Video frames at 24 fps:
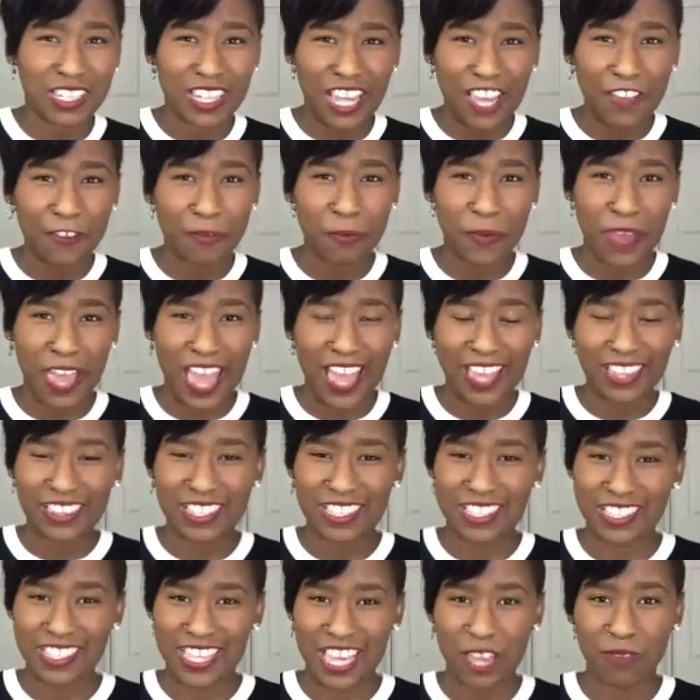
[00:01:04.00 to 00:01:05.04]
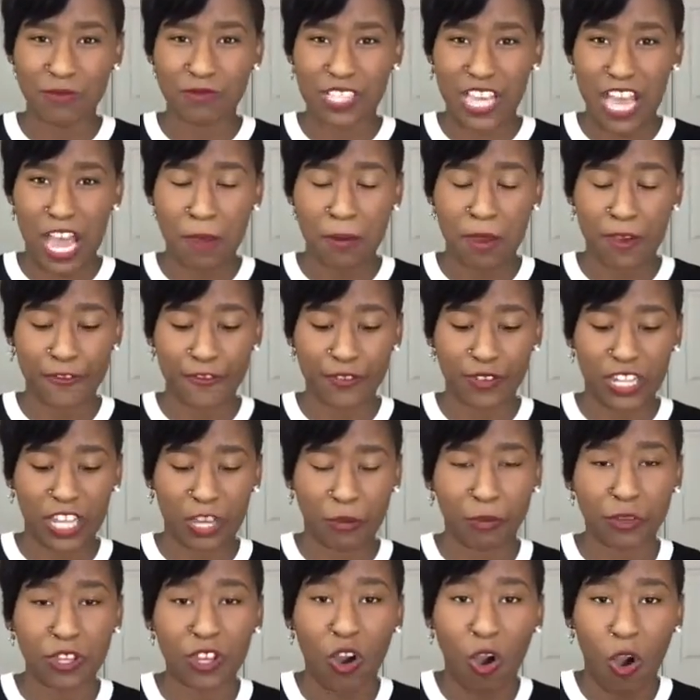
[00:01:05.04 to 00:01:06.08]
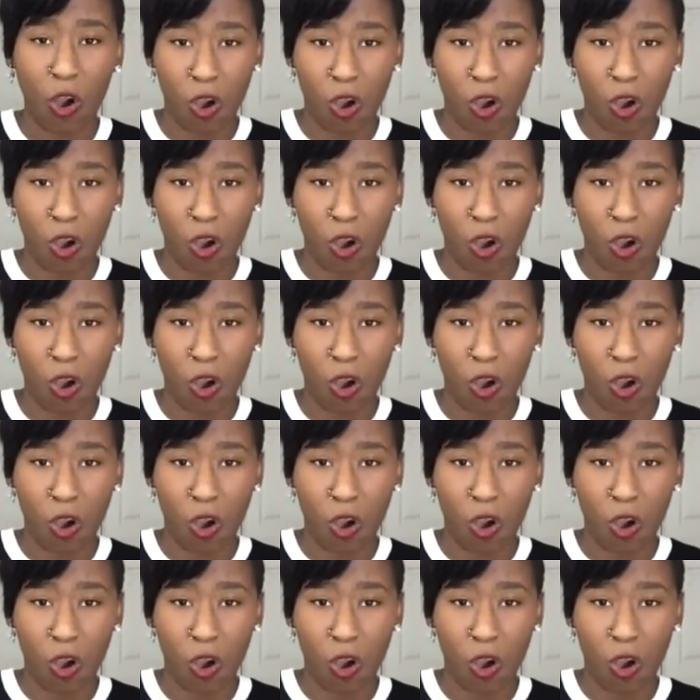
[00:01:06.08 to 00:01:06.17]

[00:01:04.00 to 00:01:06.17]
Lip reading: of life, but at the same time, I feel like we